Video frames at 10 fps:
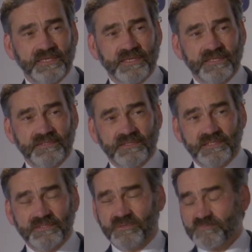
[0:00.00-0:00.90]
and
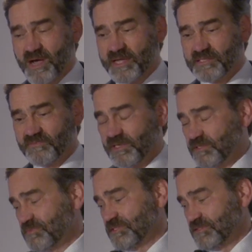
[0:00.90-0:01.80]
mine
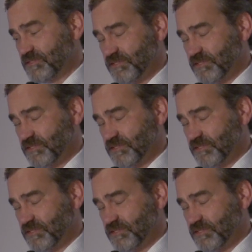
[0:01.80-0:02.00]
development